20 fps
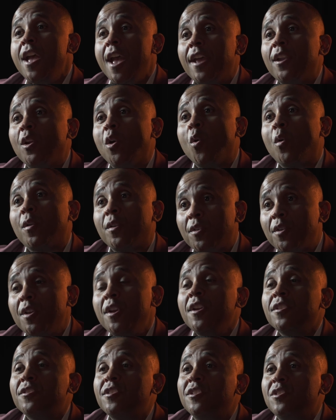in order
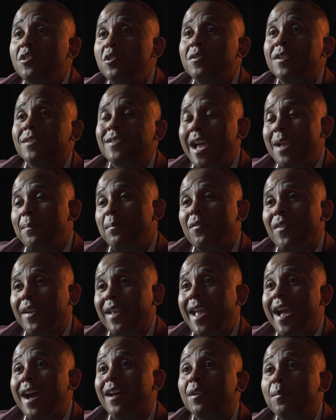to do the type of
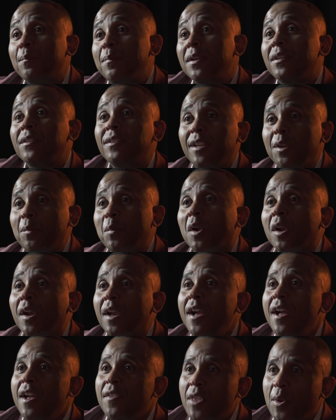accountability work
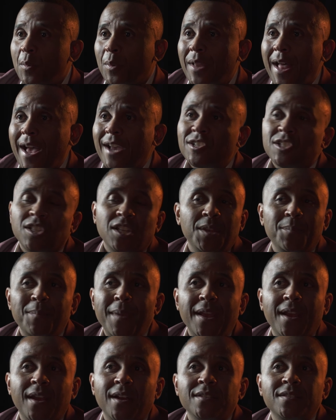that will actually
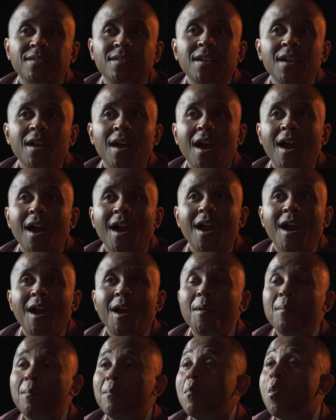make us
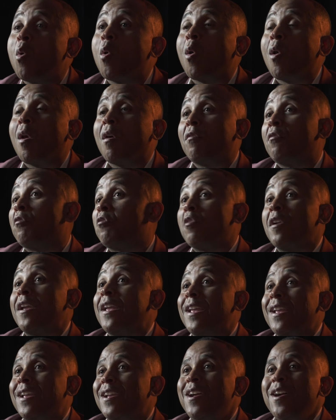more
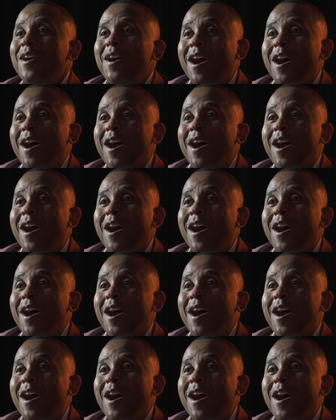free,